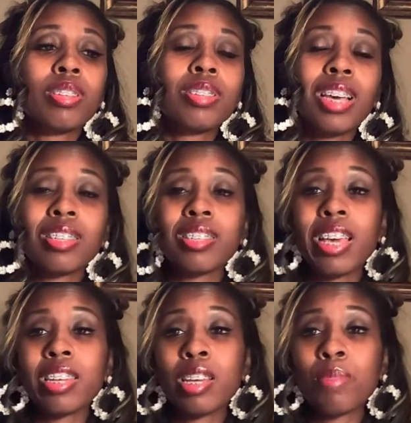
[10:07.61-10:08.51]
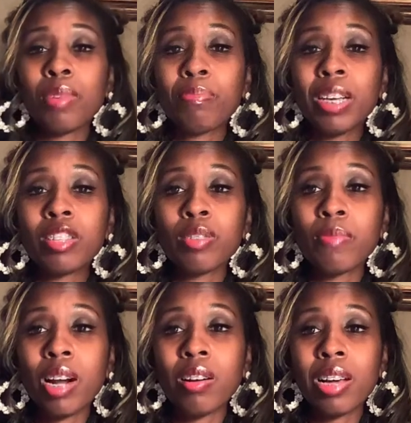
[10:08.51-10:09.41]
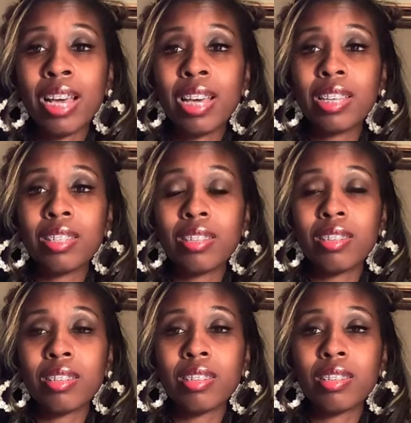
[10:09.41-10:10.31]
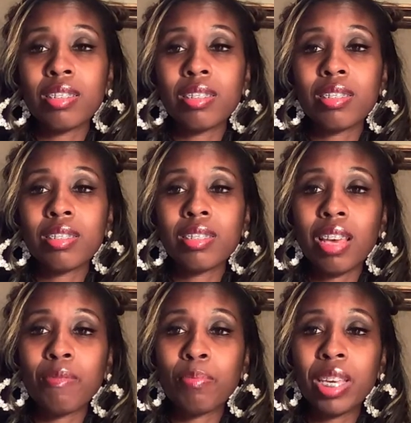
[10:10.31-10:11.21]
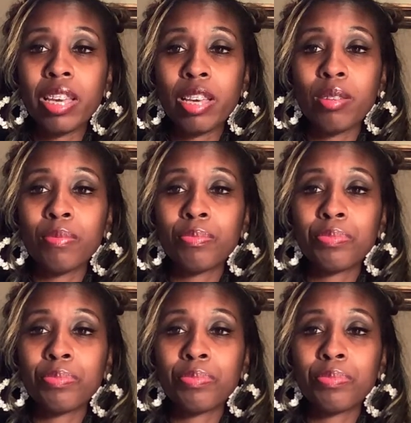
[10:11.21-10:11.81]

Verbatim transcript: Texas A&M they play tomorrow at 7 p.m.